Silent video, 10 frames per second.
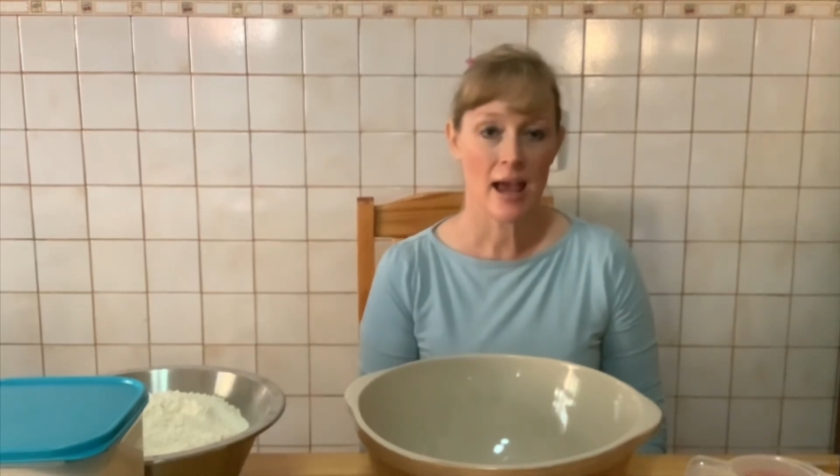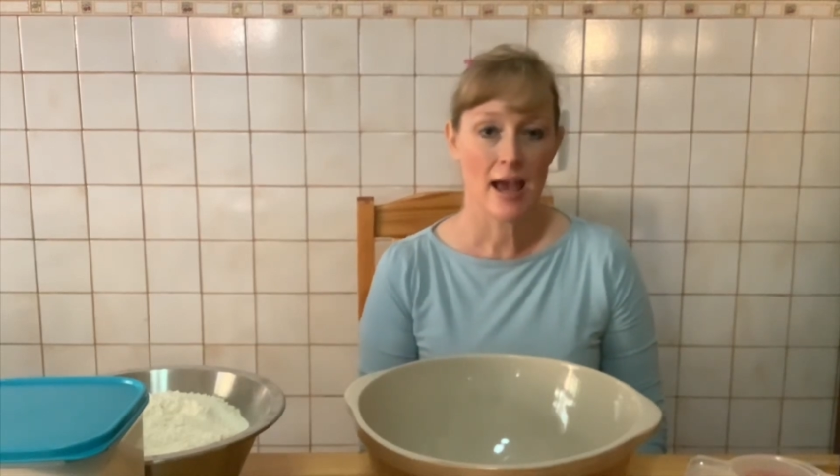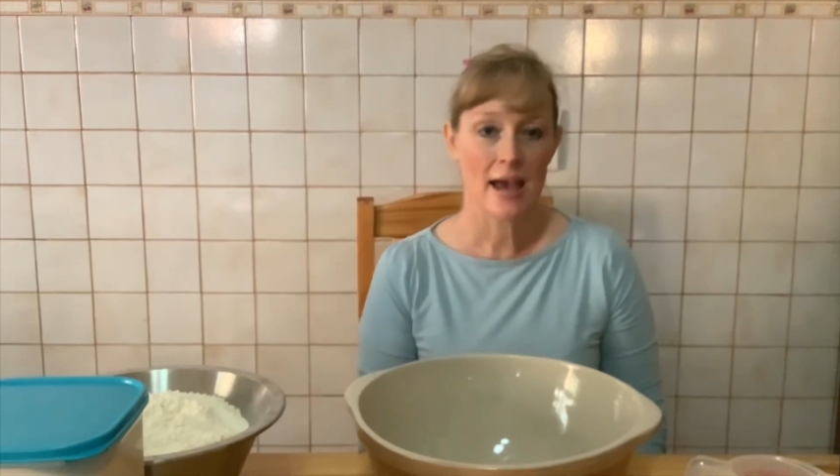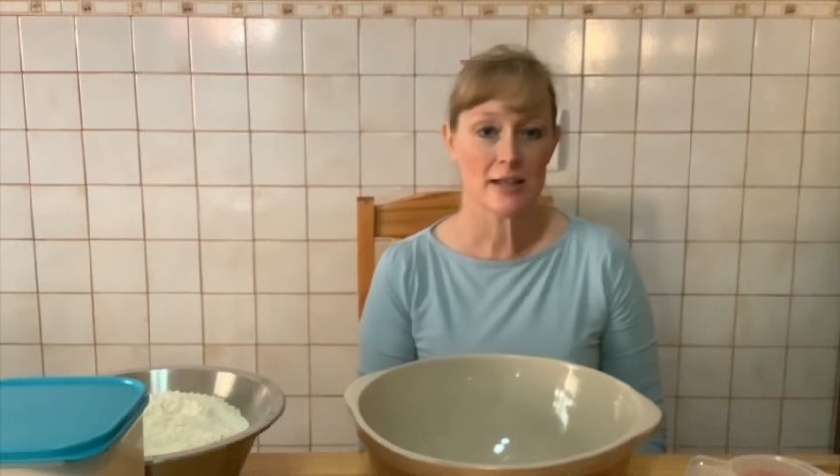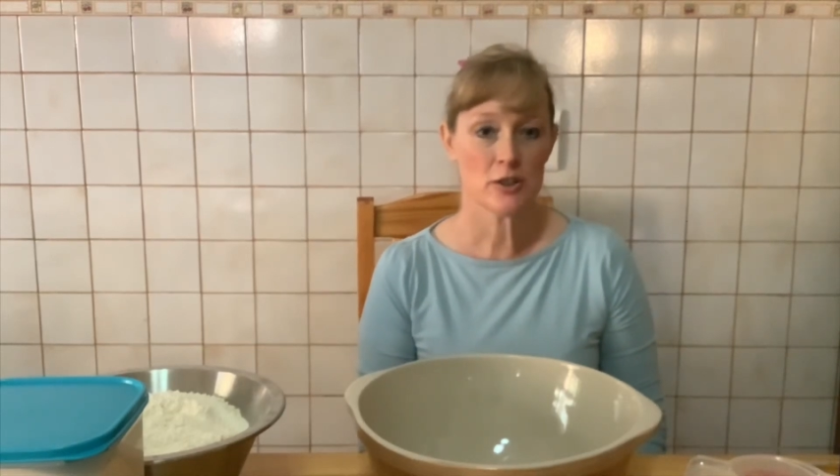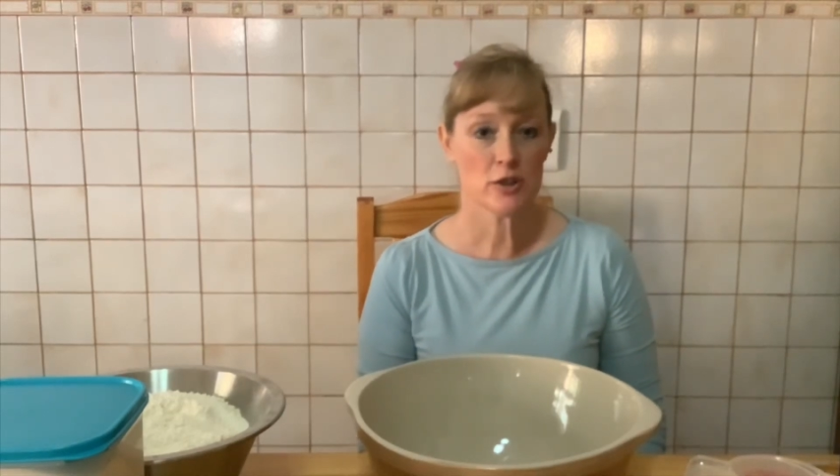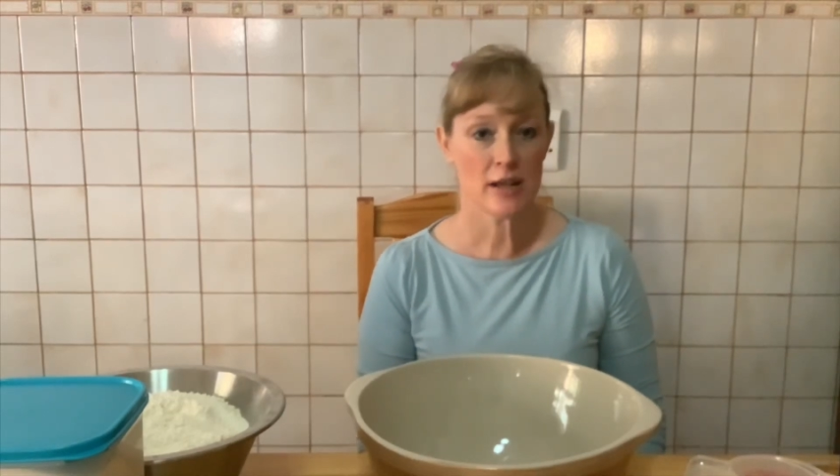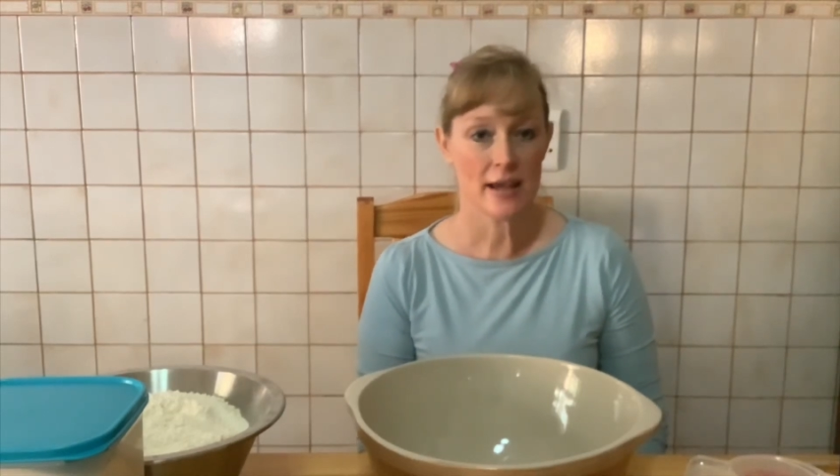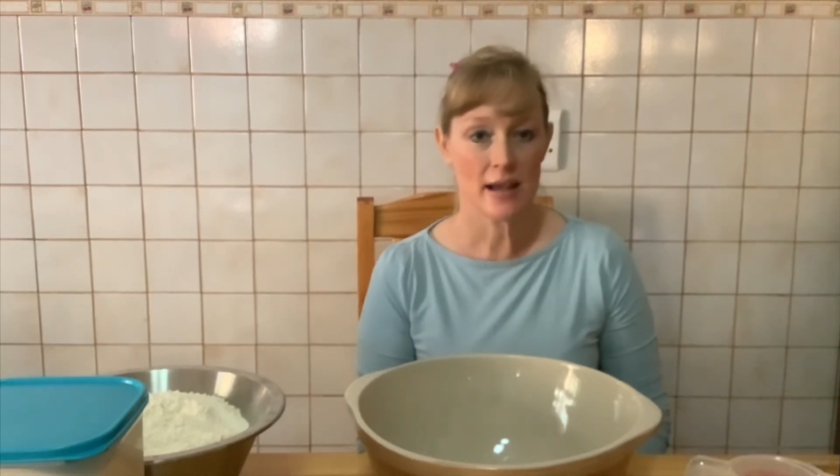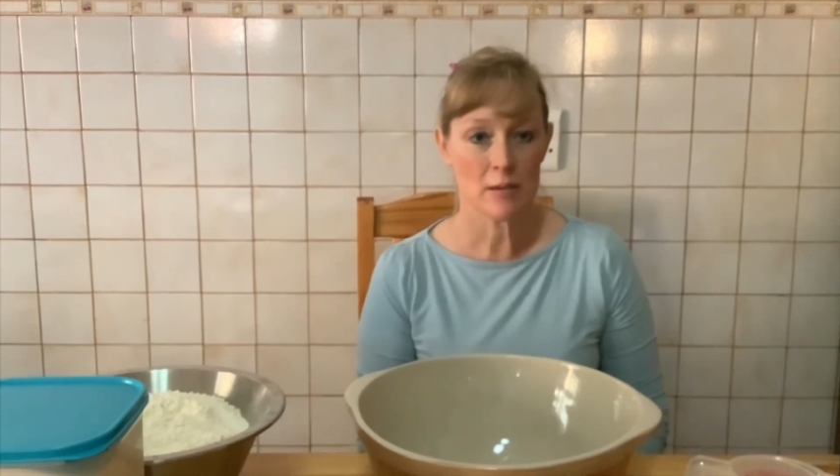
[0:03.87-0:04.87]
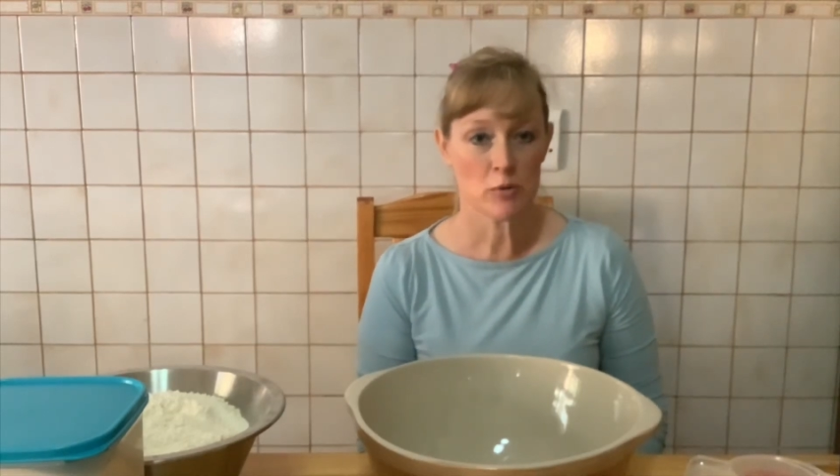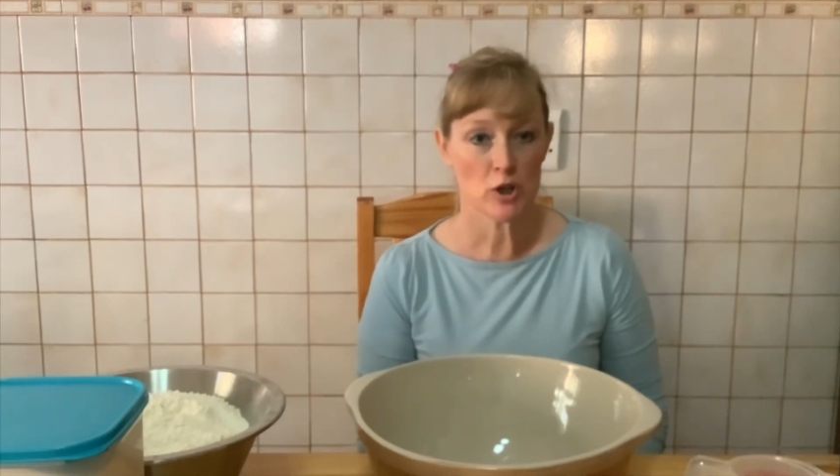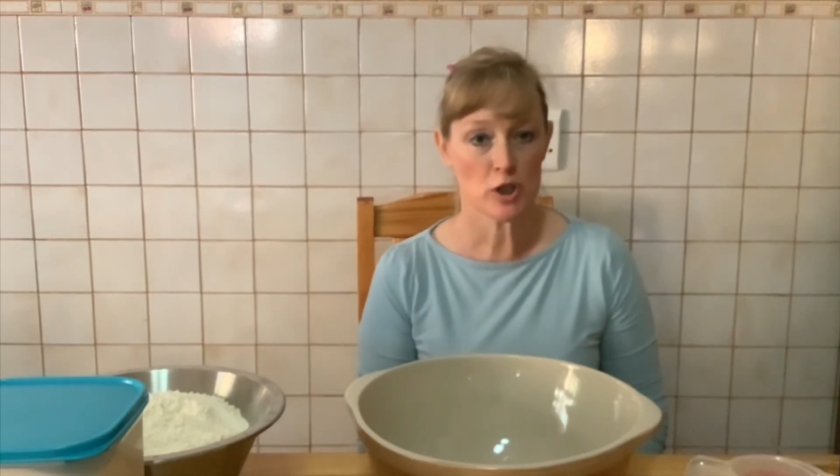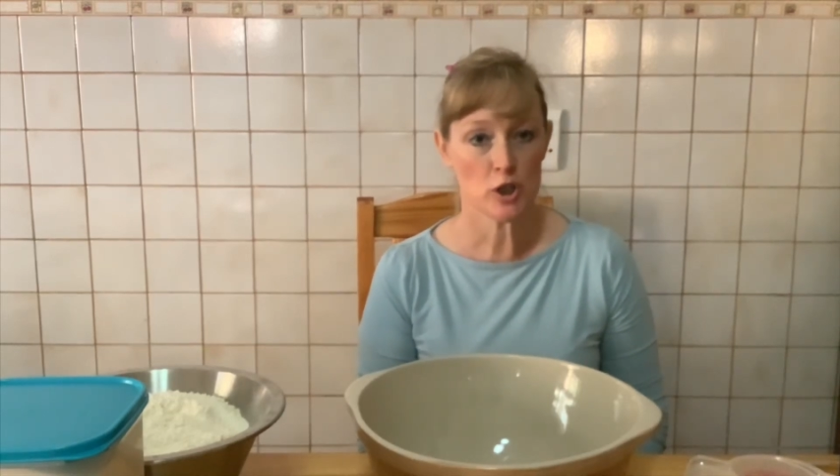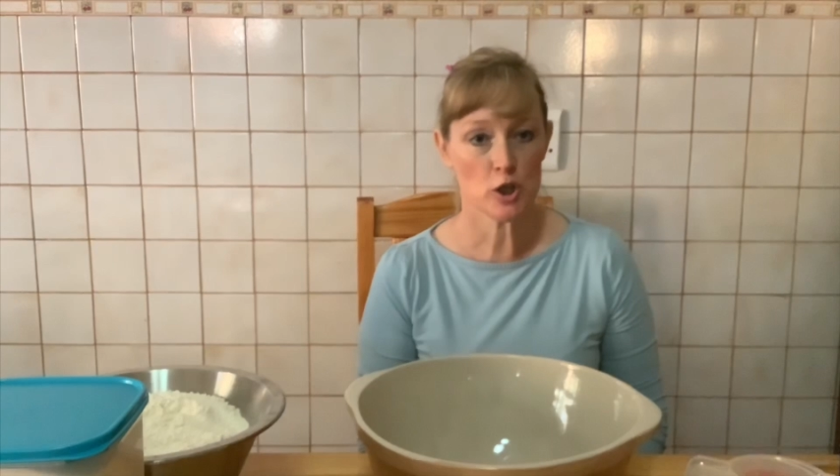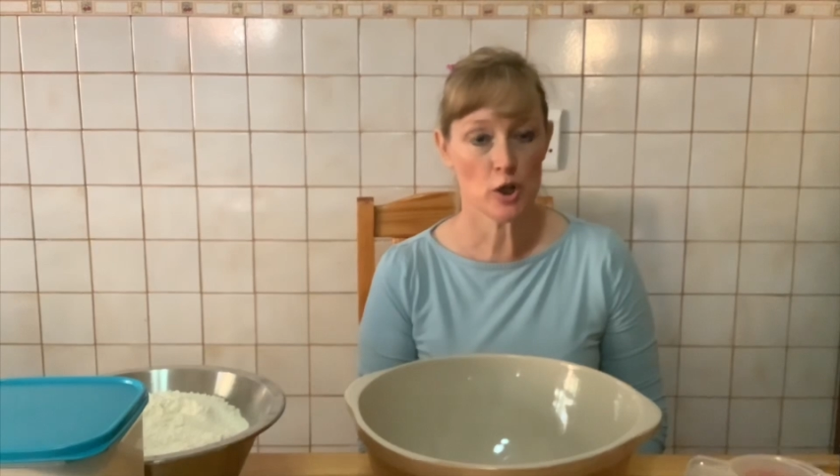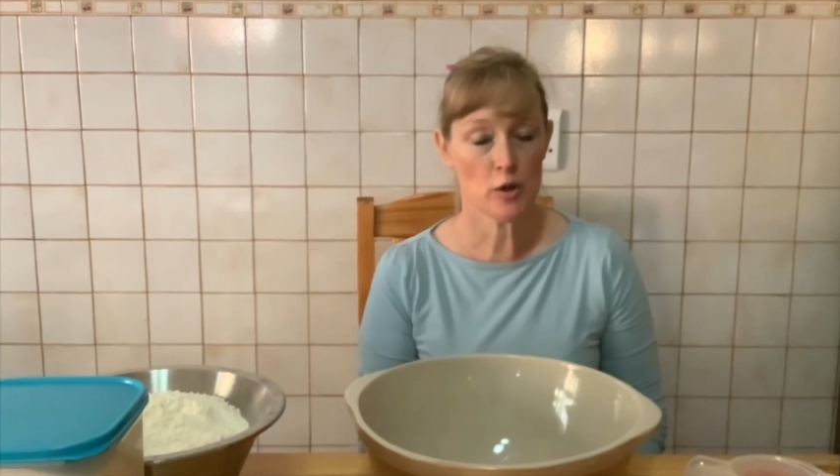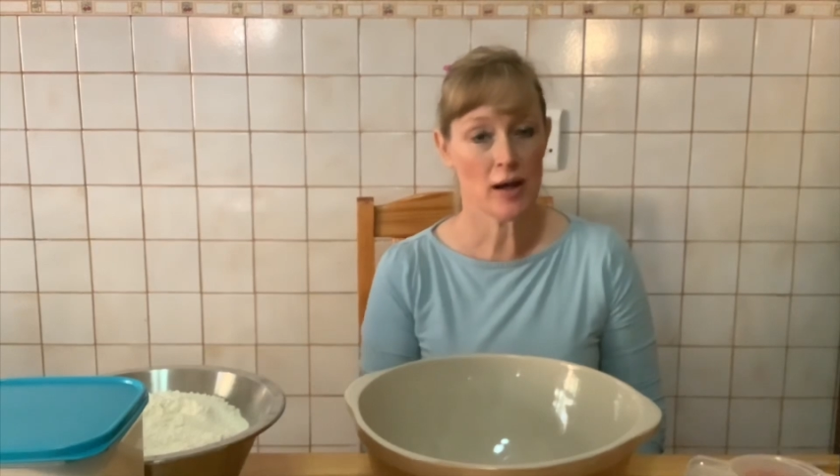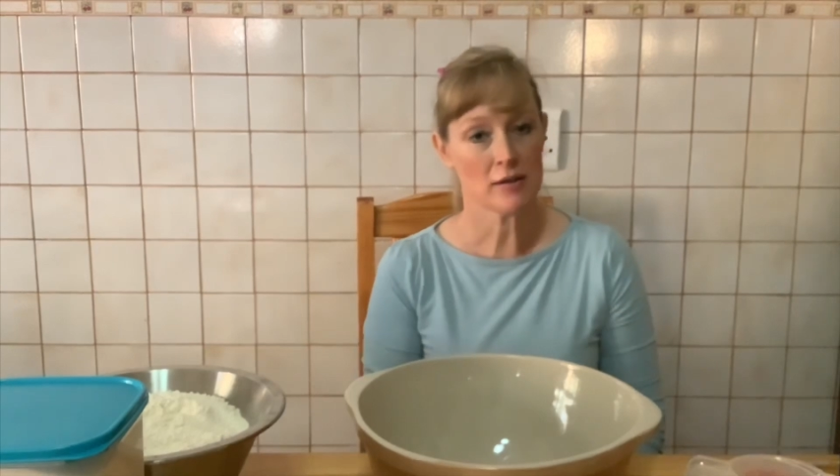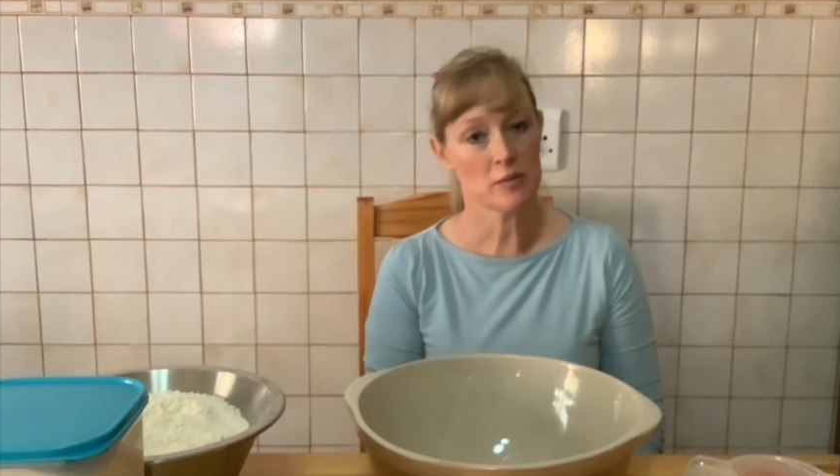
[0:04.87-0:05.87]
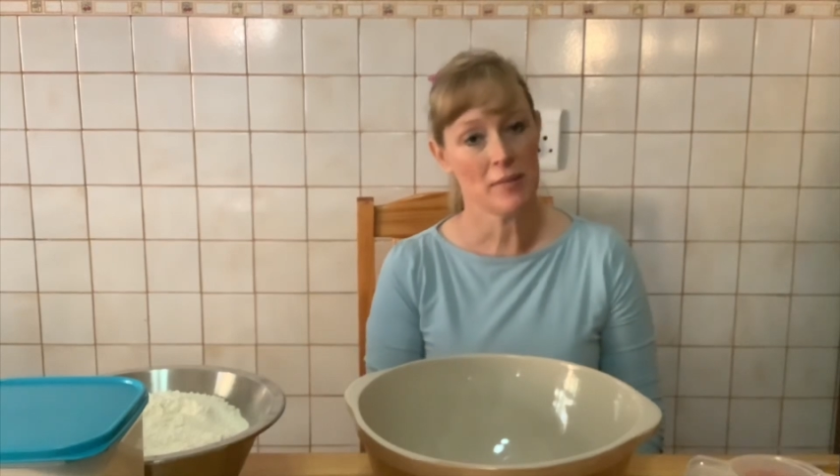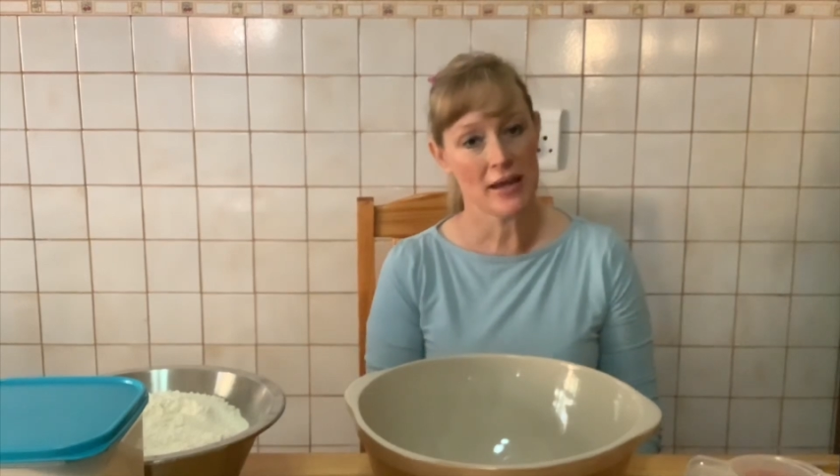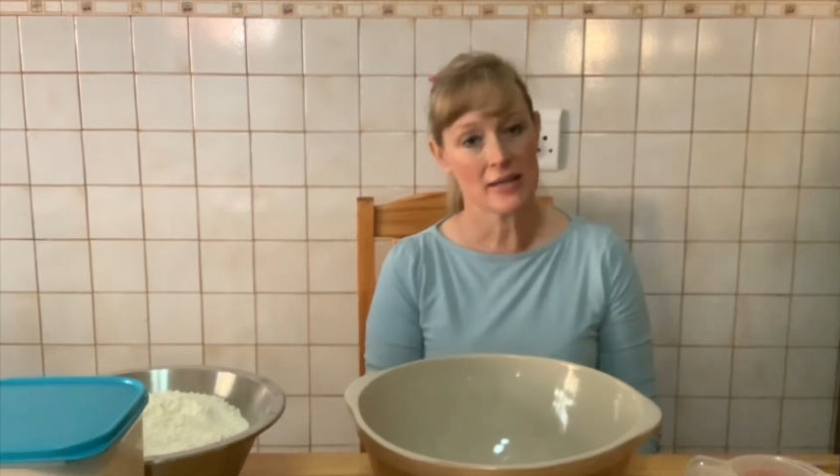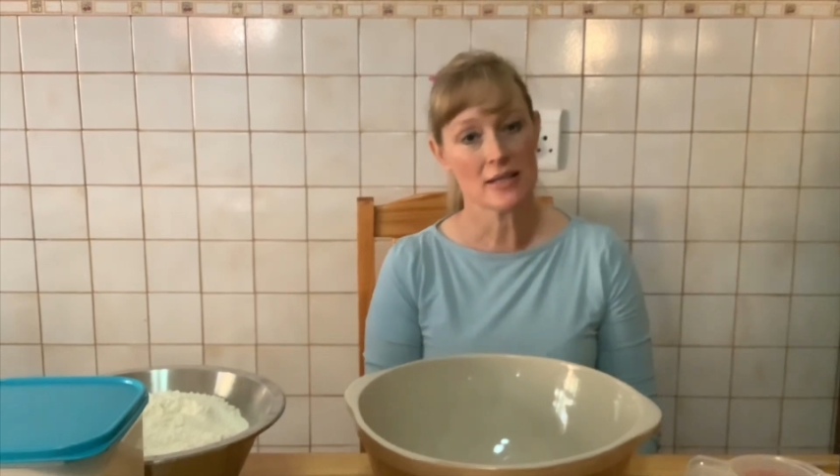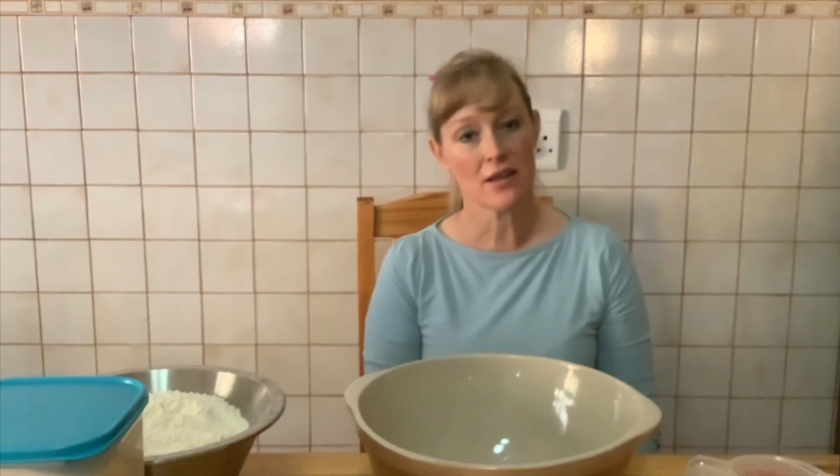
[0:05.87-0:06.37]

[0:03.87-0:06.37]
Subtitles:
and today I'm going to show you how to make South